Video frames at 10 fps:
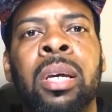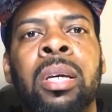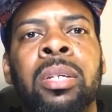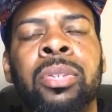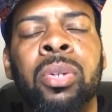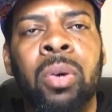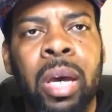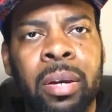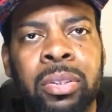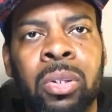So
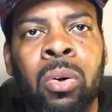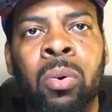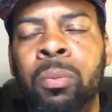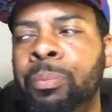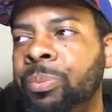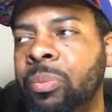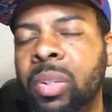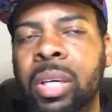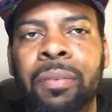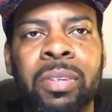if